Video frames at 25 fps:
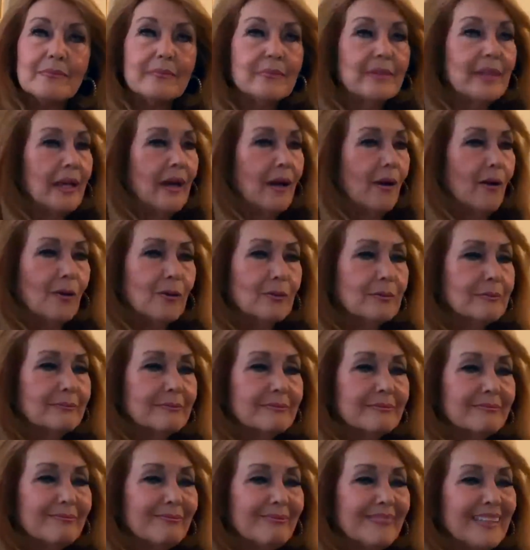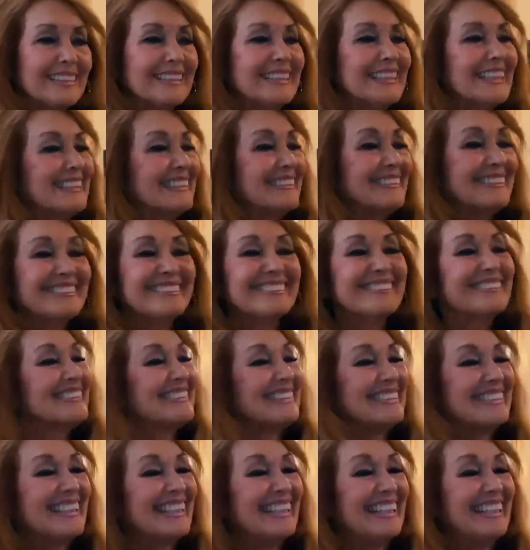No. I said,
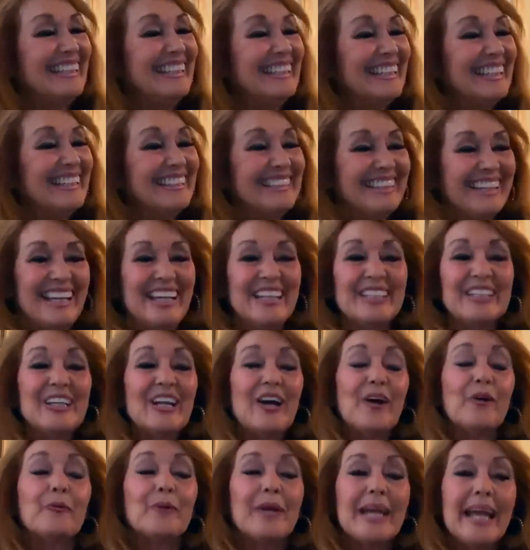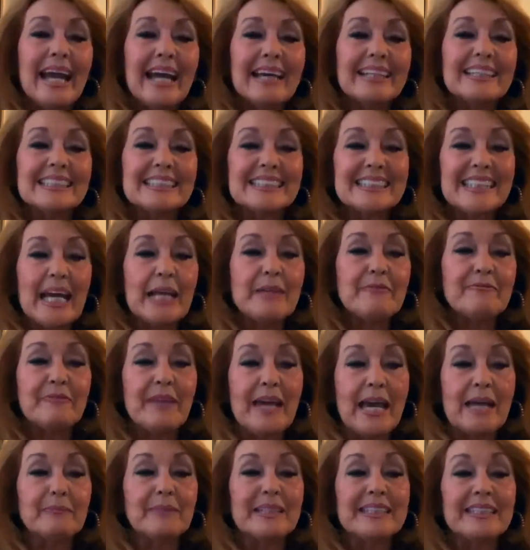see, we had the same
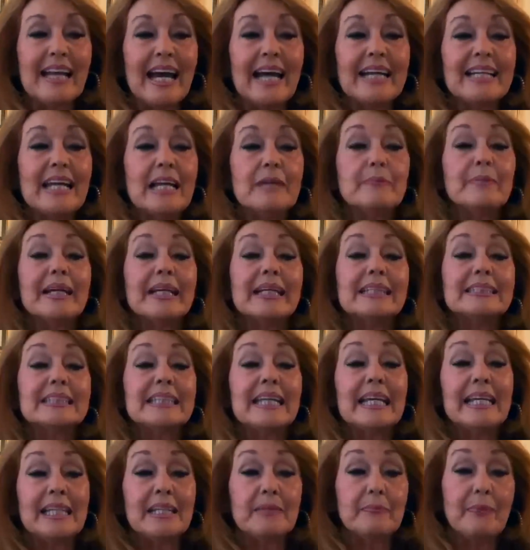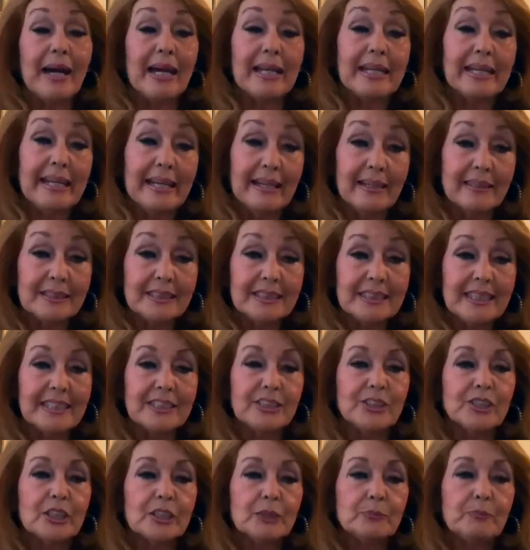family dynamic as anybody else
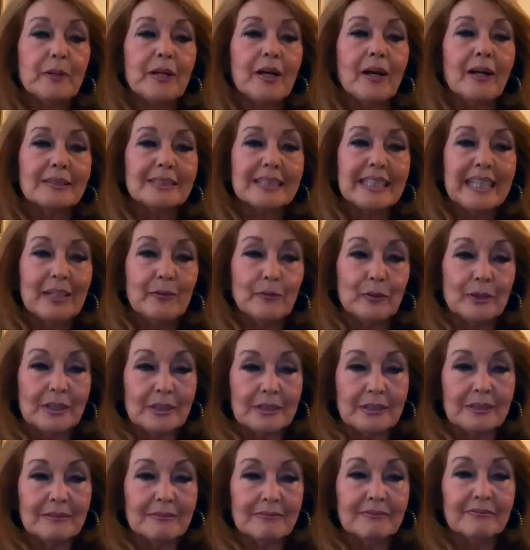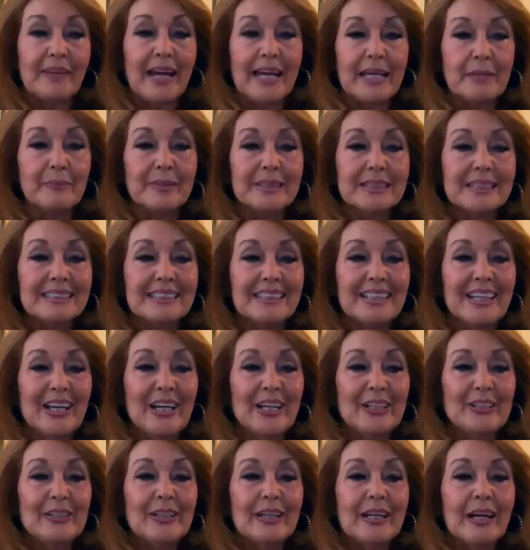did. Just because he was famous,
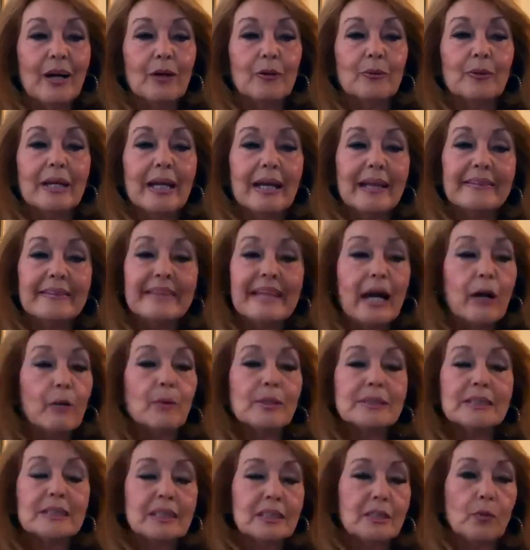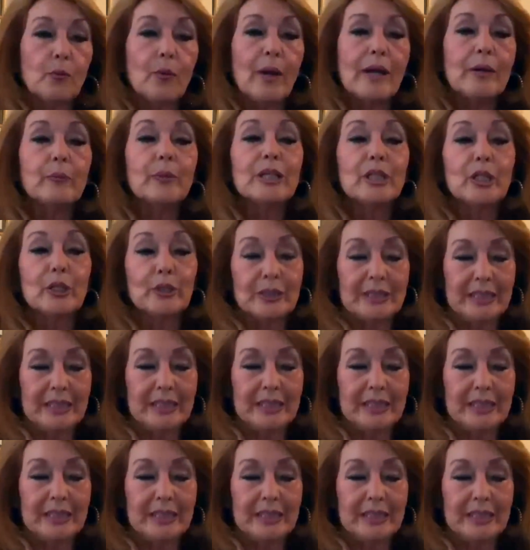that wasn't the way we looked at
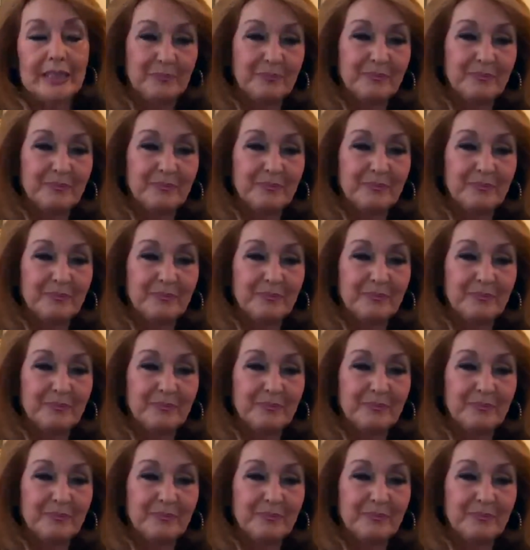him.